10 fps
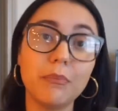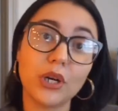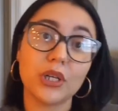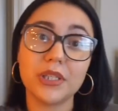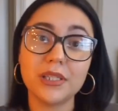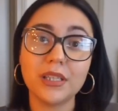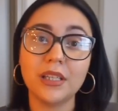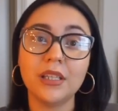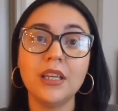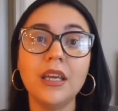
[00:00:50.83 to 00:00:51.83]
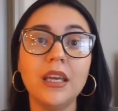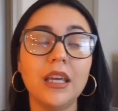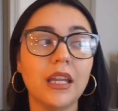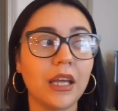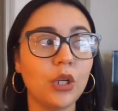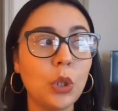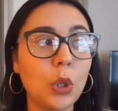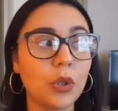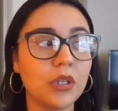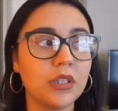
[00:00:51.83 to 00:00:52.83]
person, and I
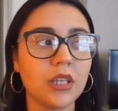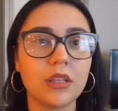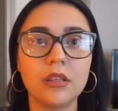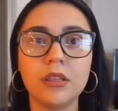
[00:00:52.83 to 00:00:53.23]
noticed that